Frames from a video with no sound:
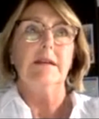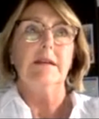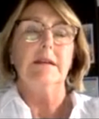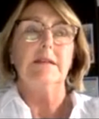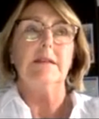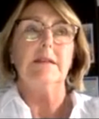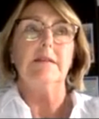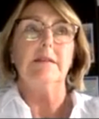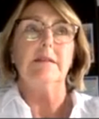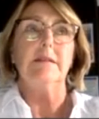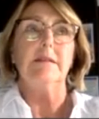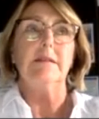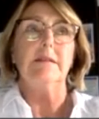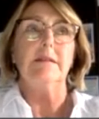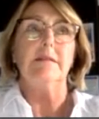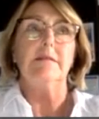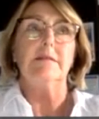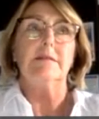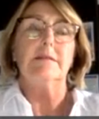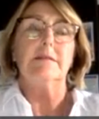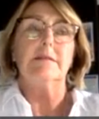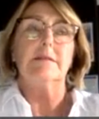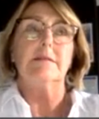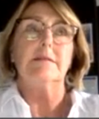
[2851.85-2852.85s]

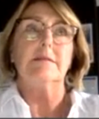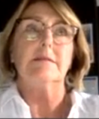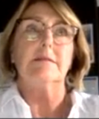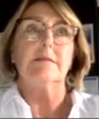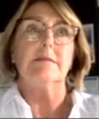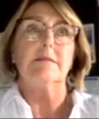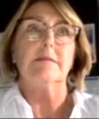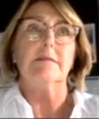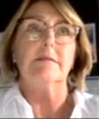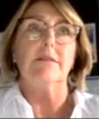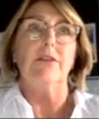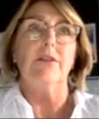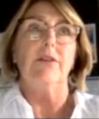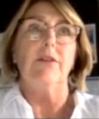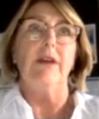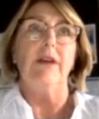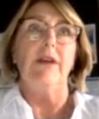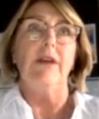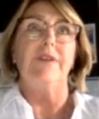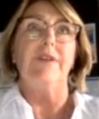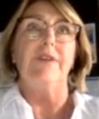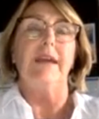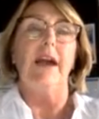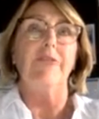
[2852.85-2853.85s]
it's, you know, and
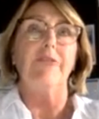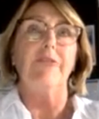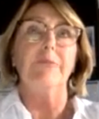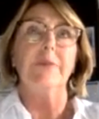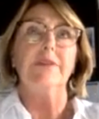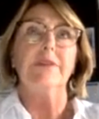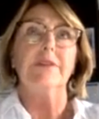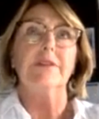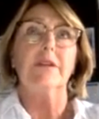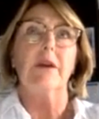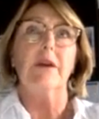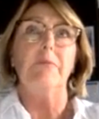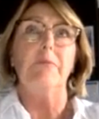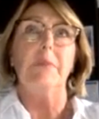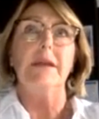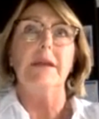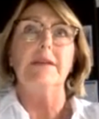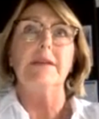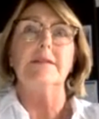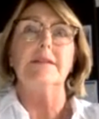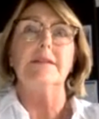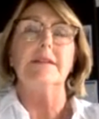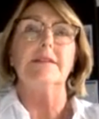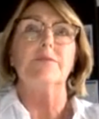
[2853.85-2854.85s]
for government to commit
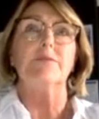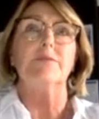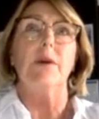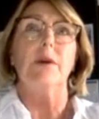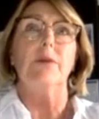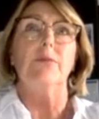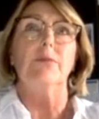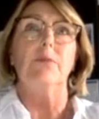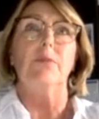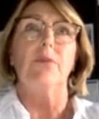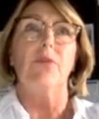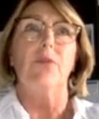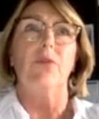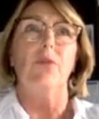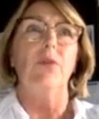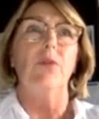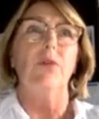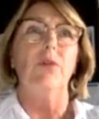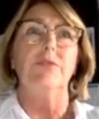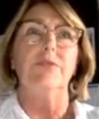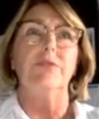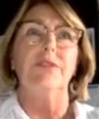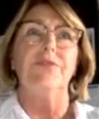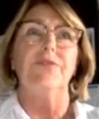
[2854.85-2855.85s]
as well. We're all
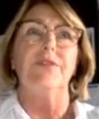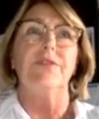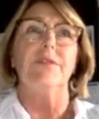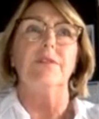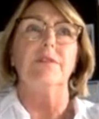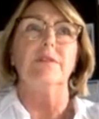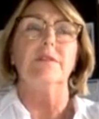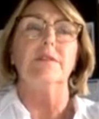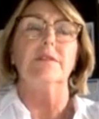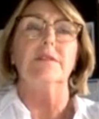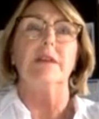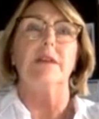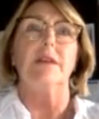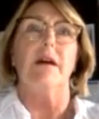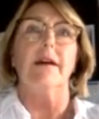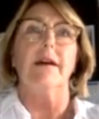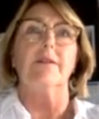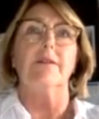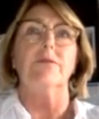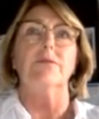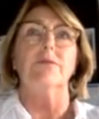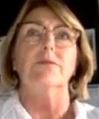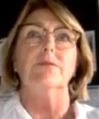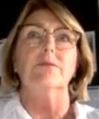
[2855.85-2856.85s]
on different
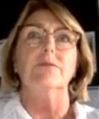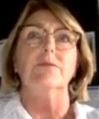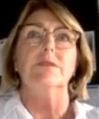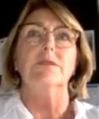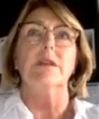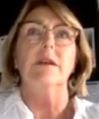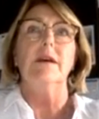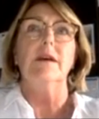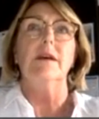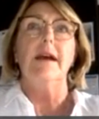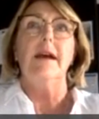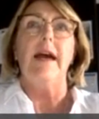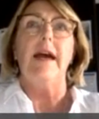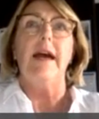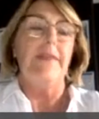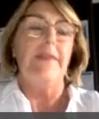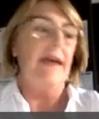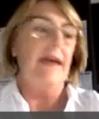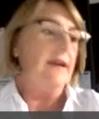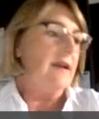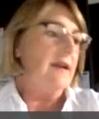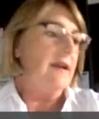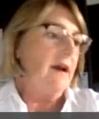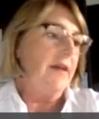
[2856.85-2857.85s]
cycles. And
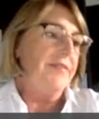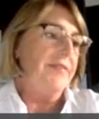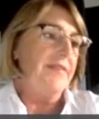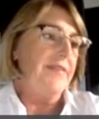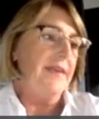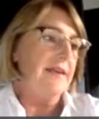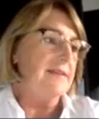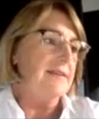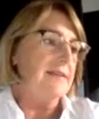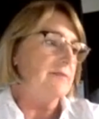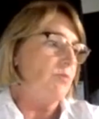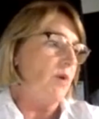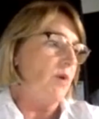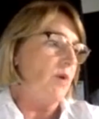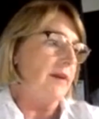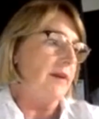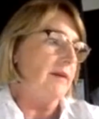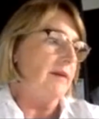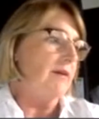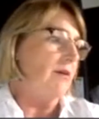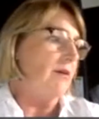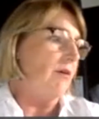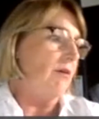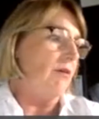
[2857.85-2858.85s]
that, I think, is one
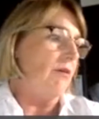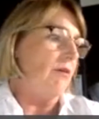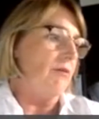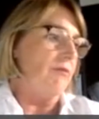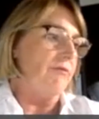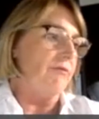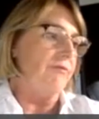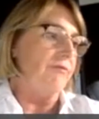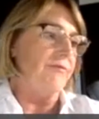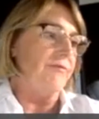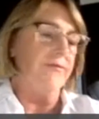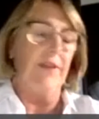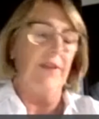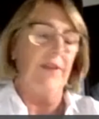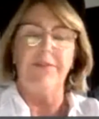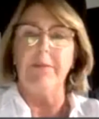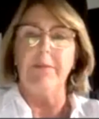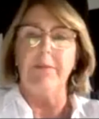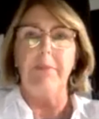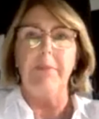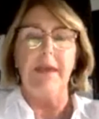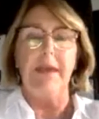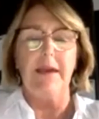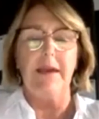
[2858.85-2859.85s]
of
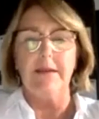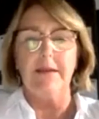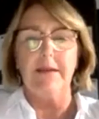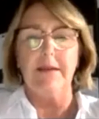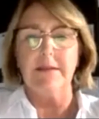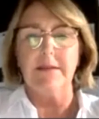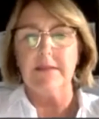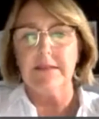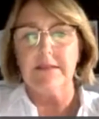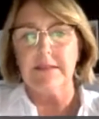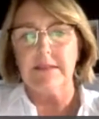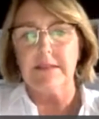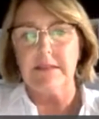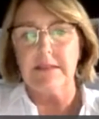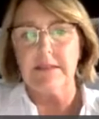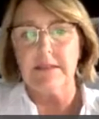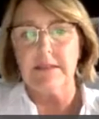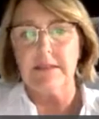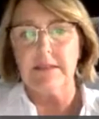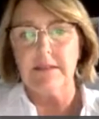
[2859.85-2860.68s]
the biggest